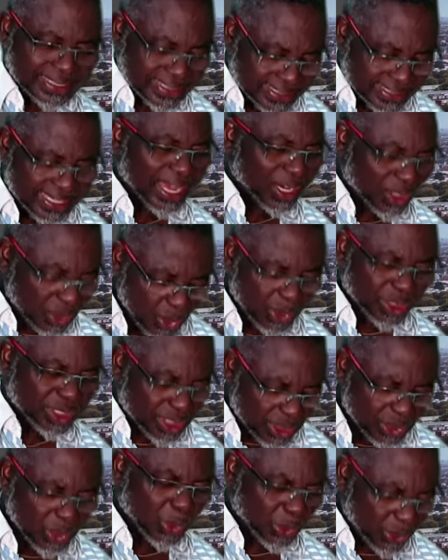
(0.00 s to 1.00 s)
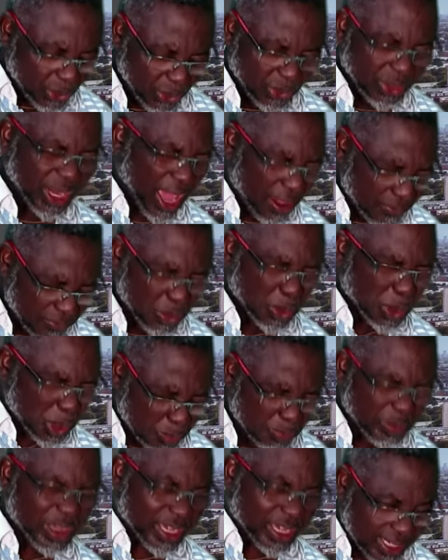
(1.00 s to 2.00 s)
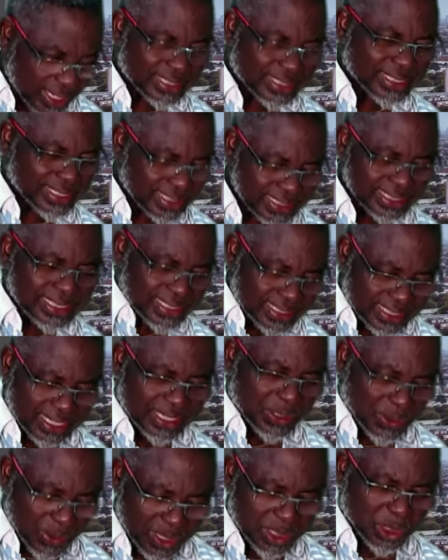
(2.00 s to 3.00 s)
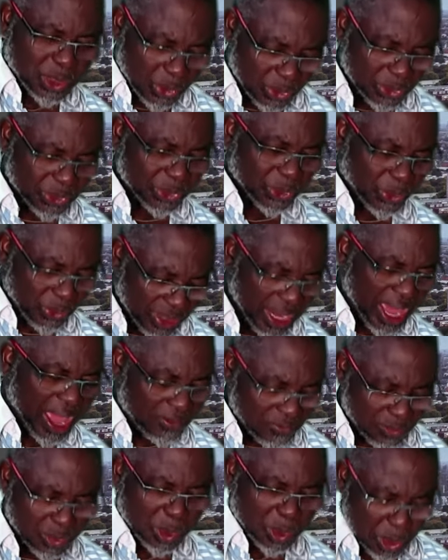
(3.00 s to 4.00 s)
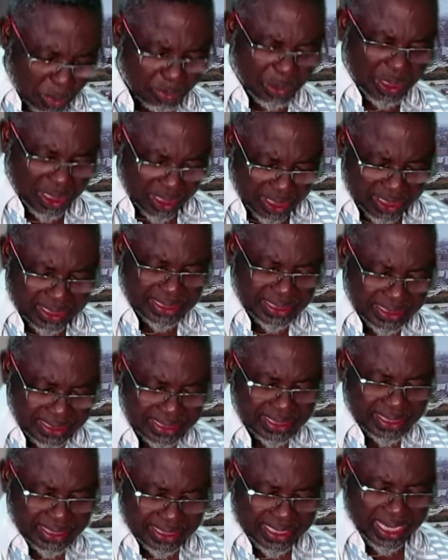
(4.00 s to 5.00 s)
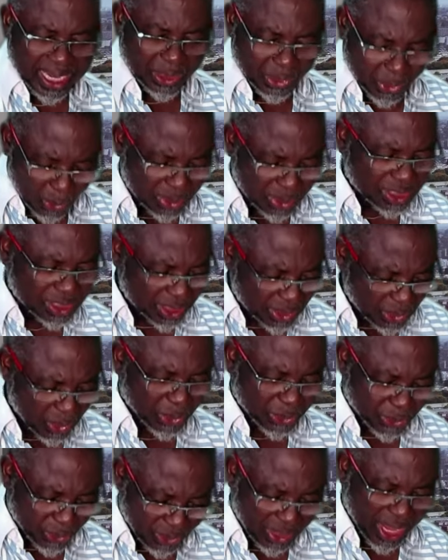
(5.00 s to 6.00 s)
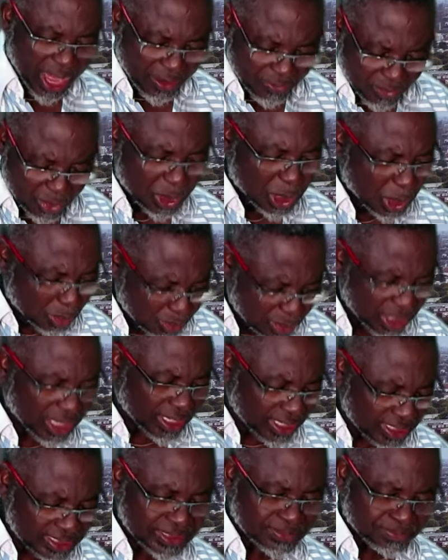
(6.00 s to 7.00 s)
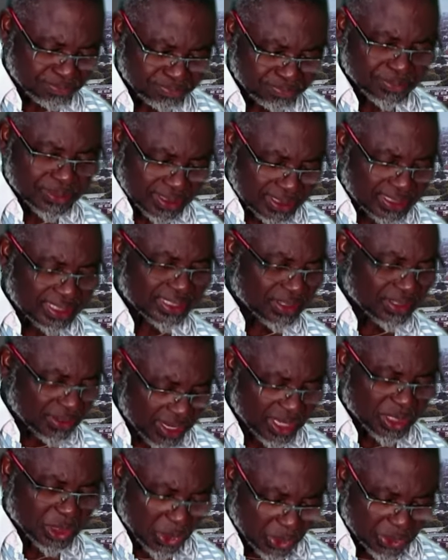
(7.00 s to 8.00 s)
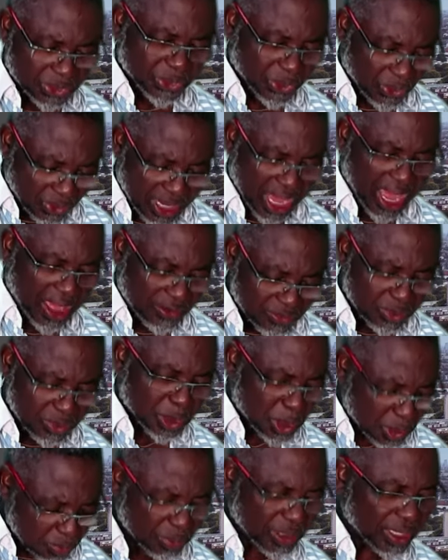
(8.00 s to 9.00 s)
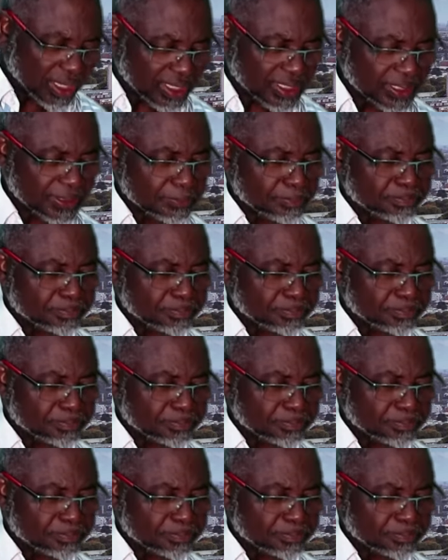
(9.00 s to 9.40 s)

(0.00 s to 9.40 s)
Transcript: The anointing on your life will speak. The grace on your life will speak. The anointing on your life will speak. The grace on your life will speak.